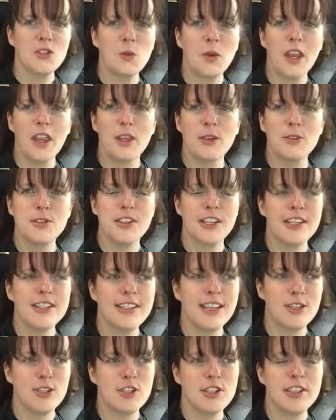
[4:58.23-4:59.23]
So one of those days
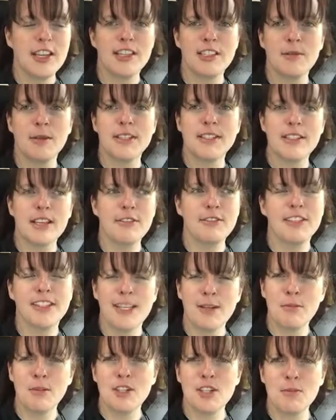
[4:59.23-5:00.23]
I just thought to myself, did
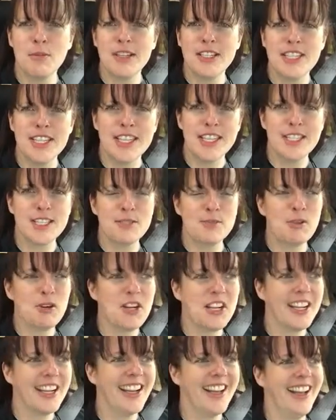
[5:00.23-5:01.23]
I brush my teeth this
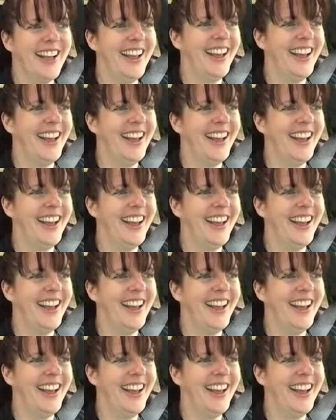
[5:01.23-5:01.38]
morning?